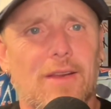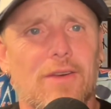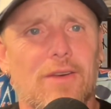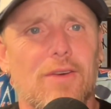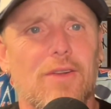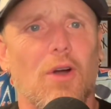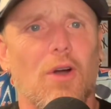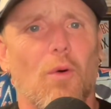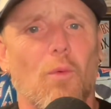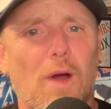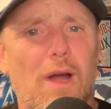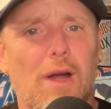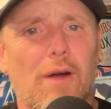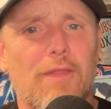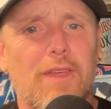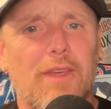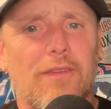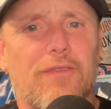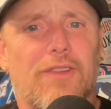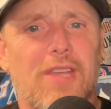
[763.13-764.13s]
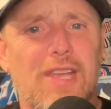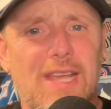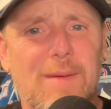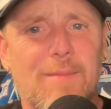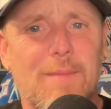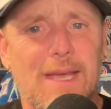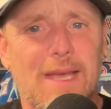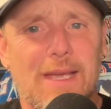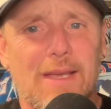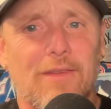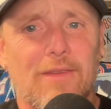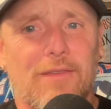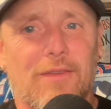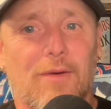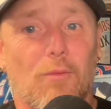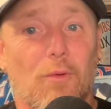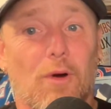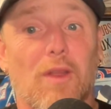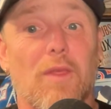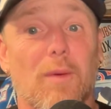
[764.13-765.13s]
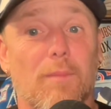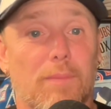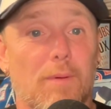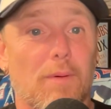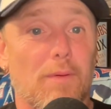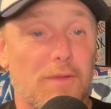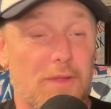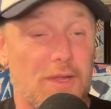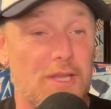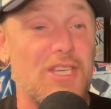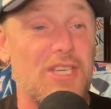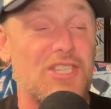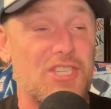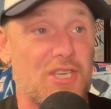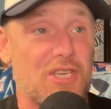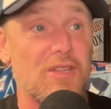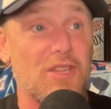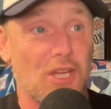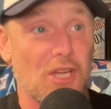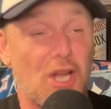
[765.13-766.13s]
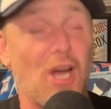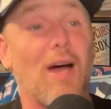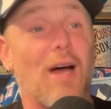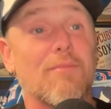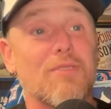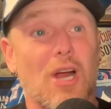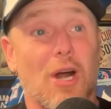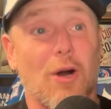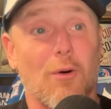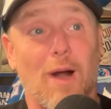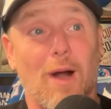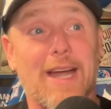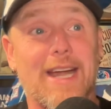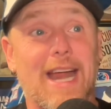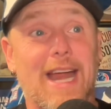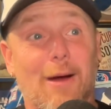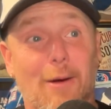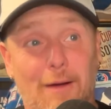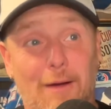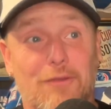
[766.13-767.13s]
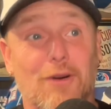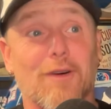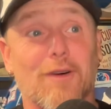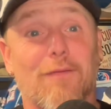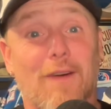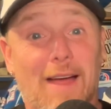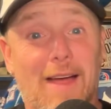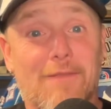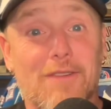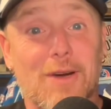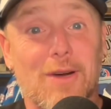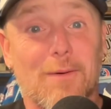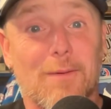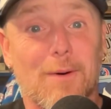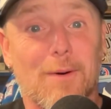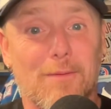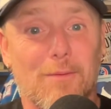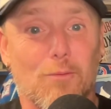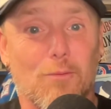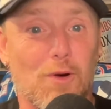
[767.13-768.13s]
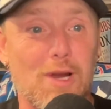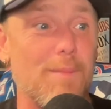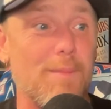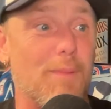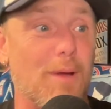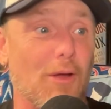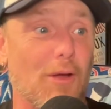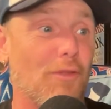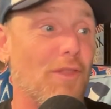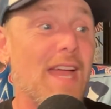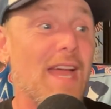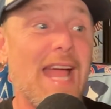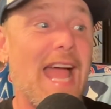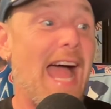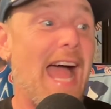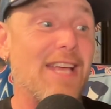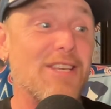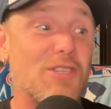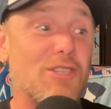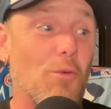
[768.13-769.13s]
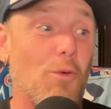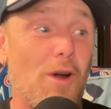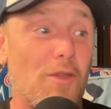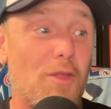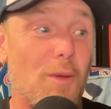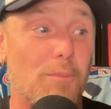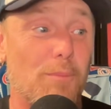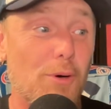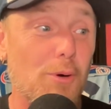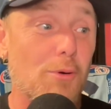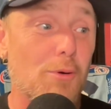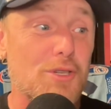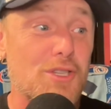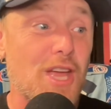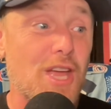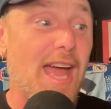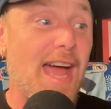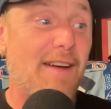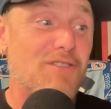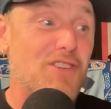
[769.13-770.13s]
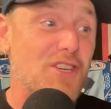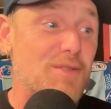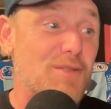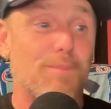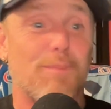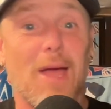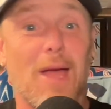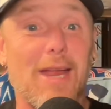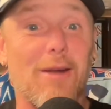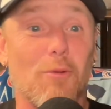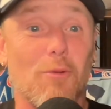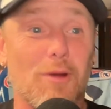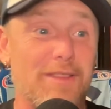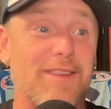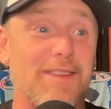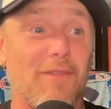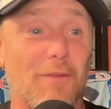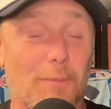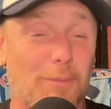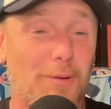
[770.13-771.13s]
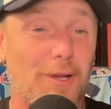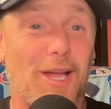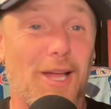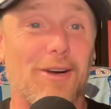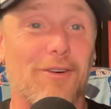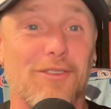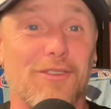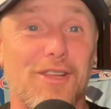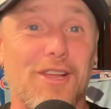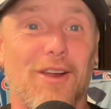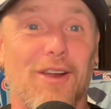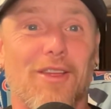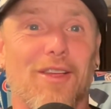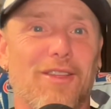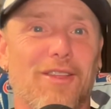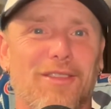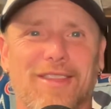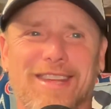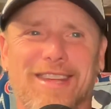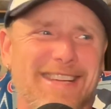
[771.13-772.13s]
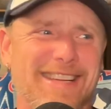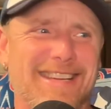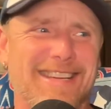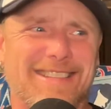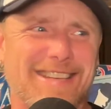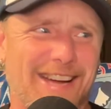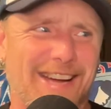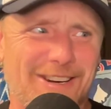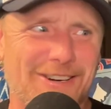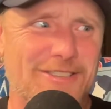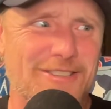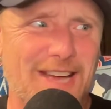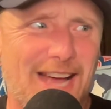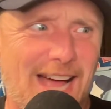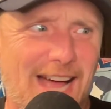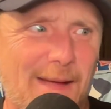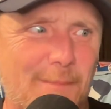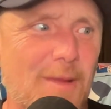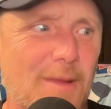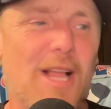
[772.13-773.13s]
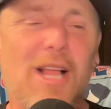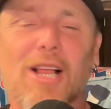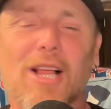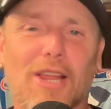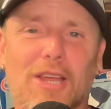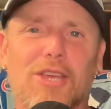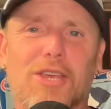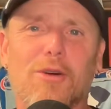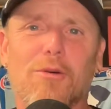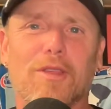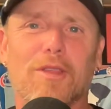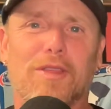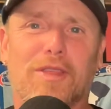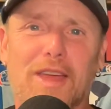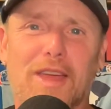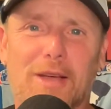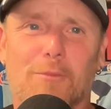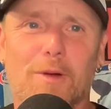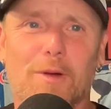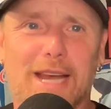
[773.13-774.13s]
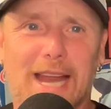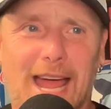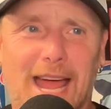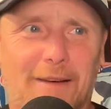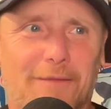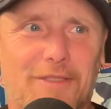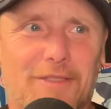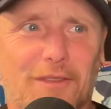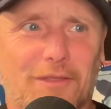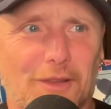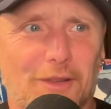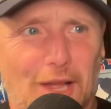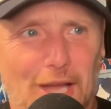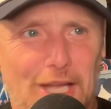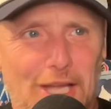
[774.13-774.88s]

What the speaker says: where this team is, where the Cubs are right now after a 5-year rebuild, as to where the Brewers have just been with different players the entire time, like you would think we'd have this